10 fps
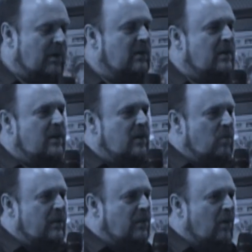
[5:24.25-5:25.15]
Well,
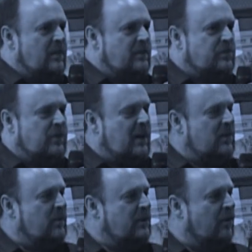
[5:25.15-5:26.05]
we got in the
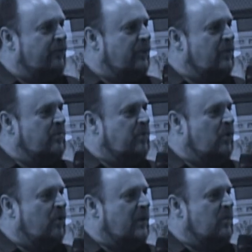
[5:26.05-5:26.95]
truck, we got through the
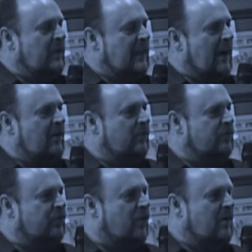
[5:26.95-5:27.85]
border, we carried
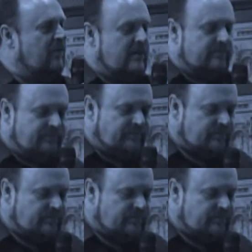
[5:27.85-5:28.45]
on driving,